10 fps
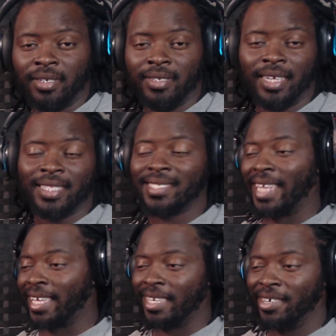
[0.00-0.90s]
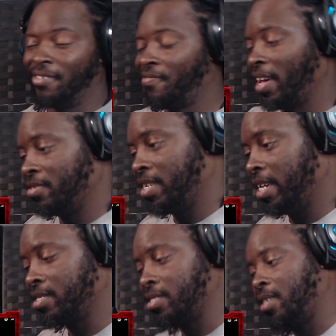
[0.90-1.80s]
Nothing's like a good
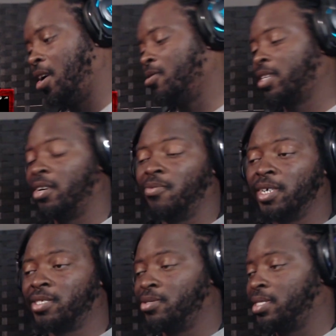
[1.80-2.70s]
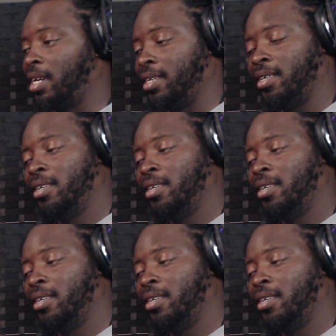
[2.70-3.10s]
foundation. I don't care what you say.